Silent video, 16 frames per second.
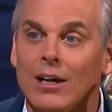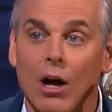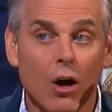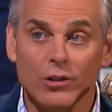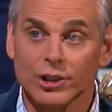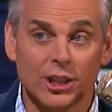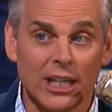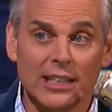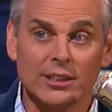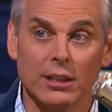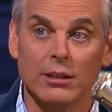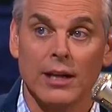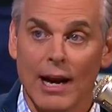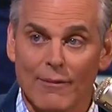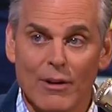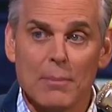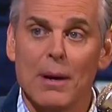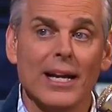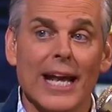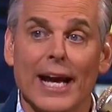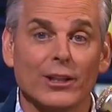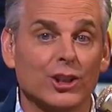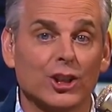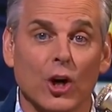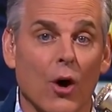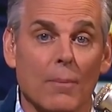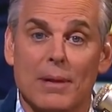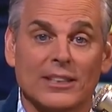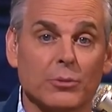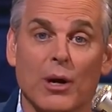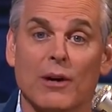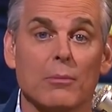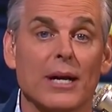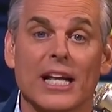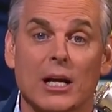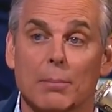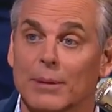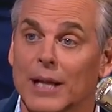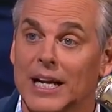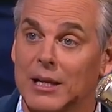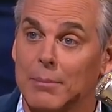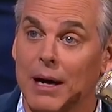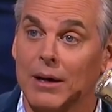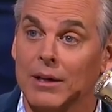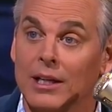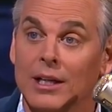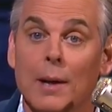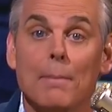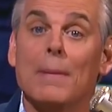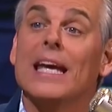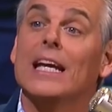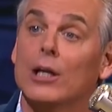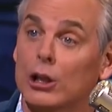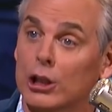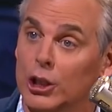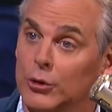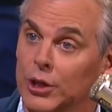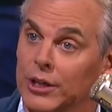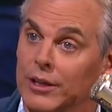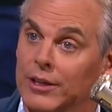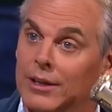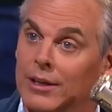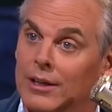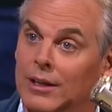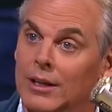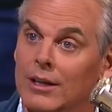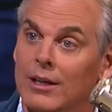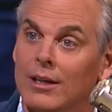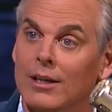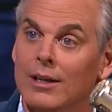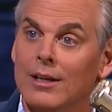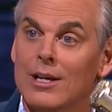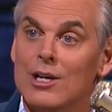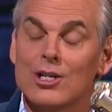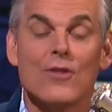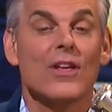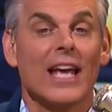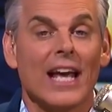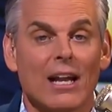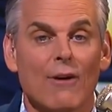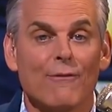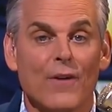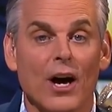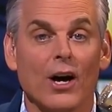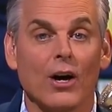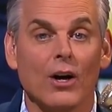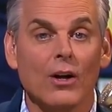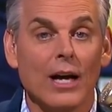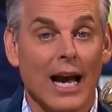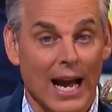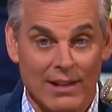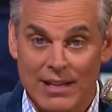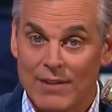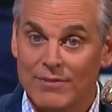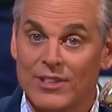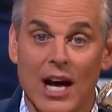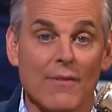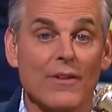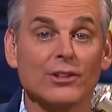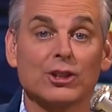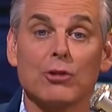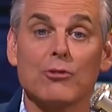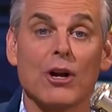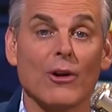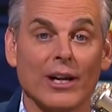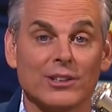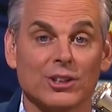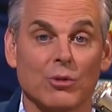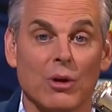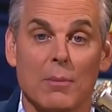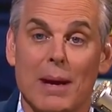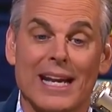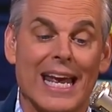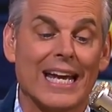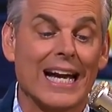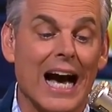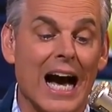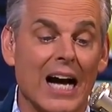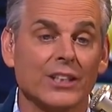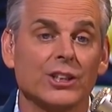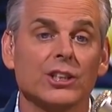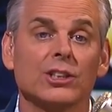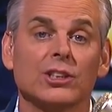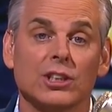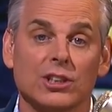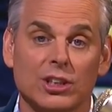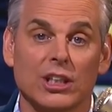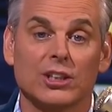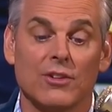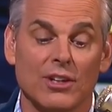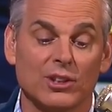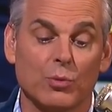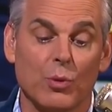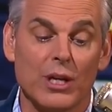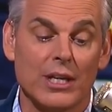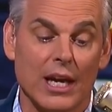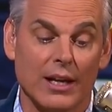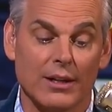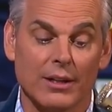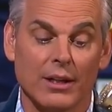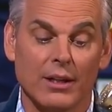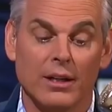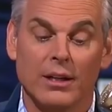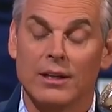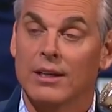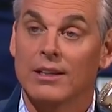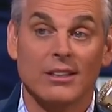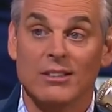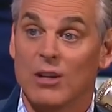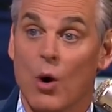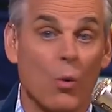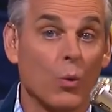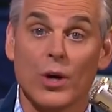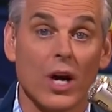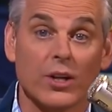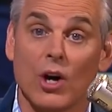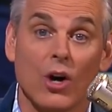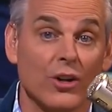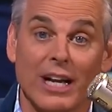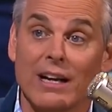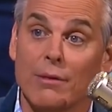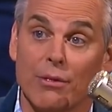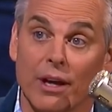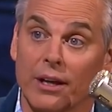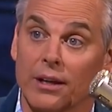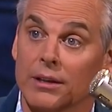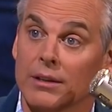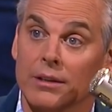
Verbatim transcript: All season. Every Monday I'd show up. That's what everybody complained about, me included. So the NFL, and they've done this through their history, made a conscious decision this weekend. We're not calling anything.